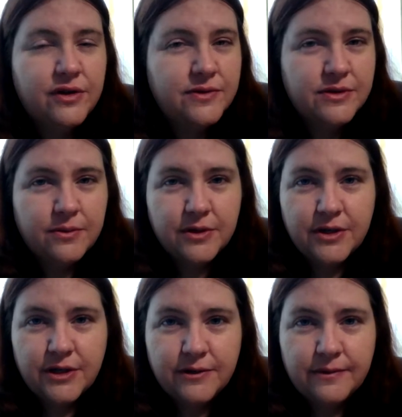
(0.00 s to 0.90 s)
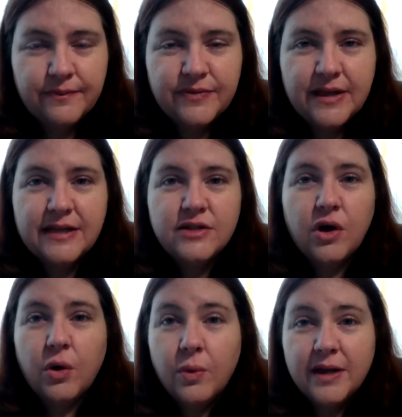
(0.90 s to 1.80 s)
use the word you. It's
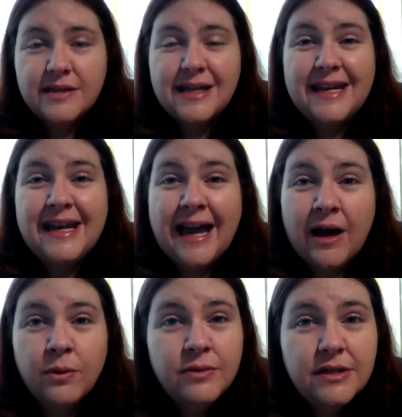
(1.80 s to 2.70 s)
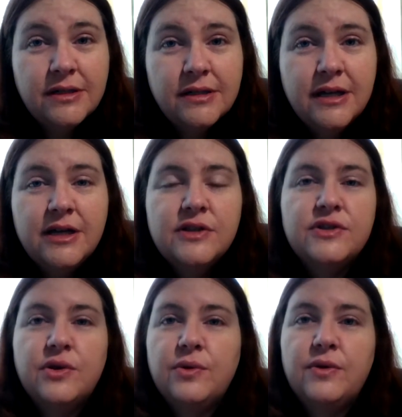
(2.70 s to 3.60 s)
always a noun.
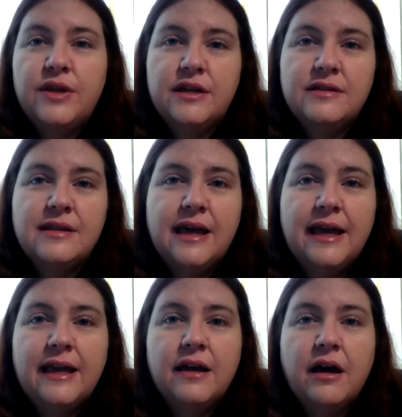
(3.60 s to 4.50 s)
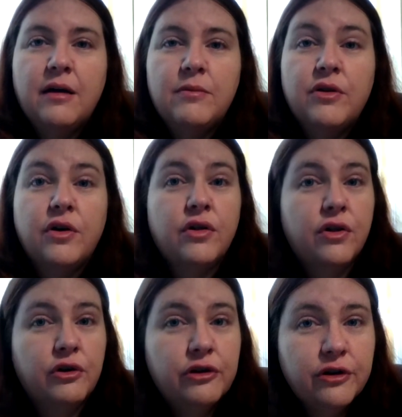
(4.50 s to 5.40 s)
So things like the
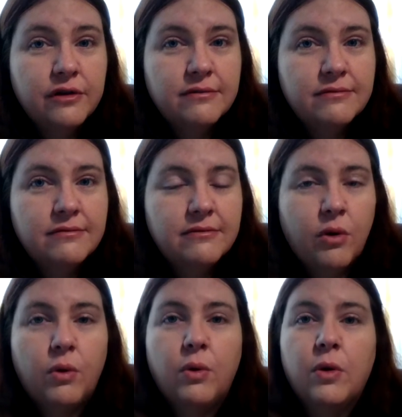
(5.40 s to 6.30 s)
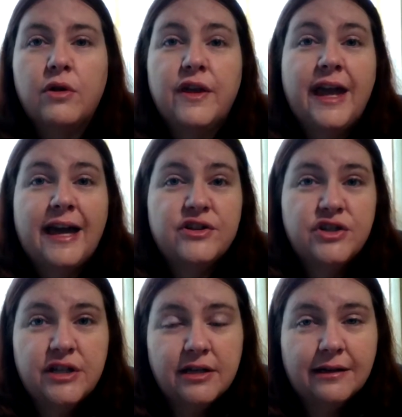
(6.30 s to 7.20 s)
clerk, or the
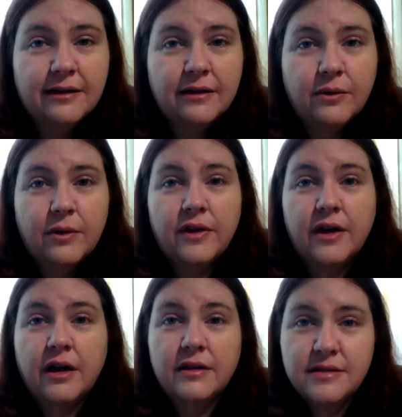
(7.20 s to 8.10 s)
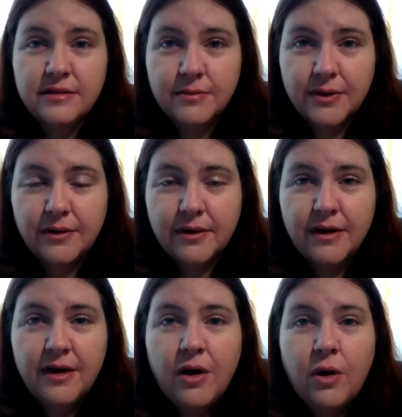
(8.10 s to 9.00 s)
cashier, or the customer,
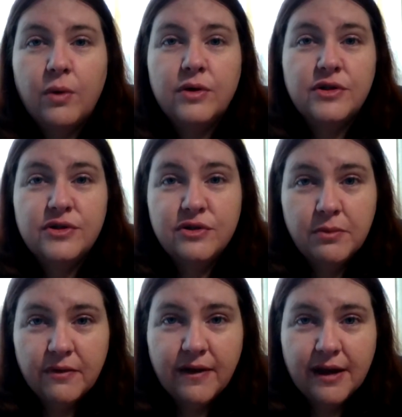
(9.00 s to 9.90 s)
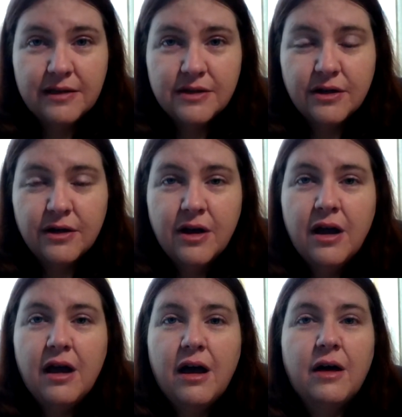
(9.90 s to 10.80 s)
or the supervisor.
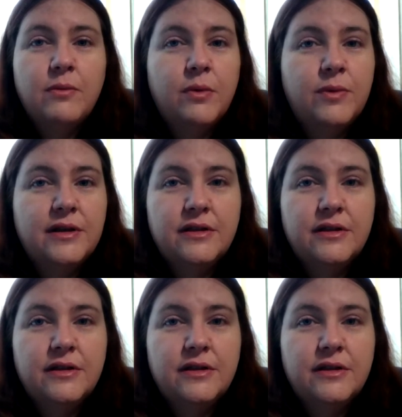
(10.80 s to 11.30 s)
But